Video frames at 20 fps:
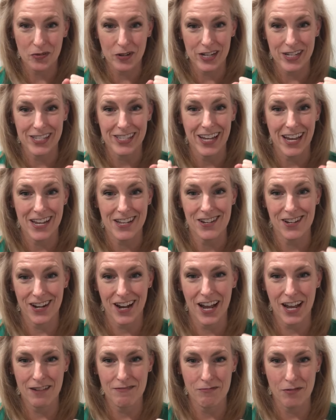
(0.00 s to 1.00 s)
voice and your
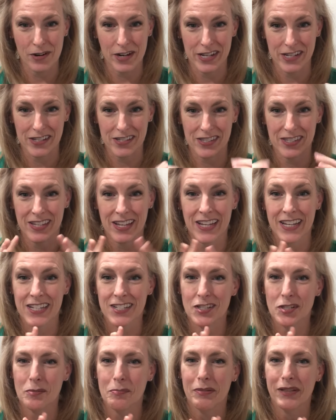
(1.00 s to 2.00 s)
head voice
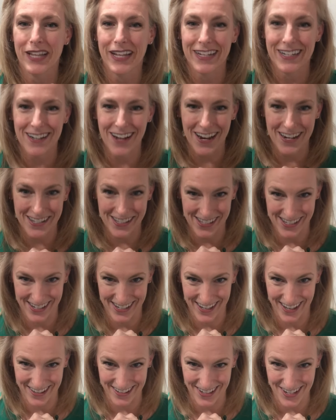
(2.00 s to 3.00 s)
to play nice
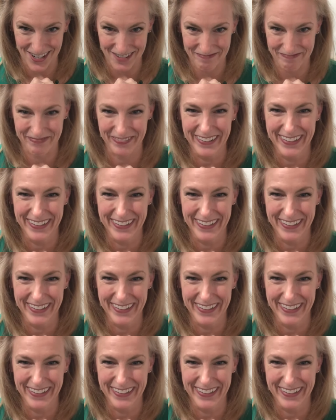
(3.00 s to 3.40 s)
together.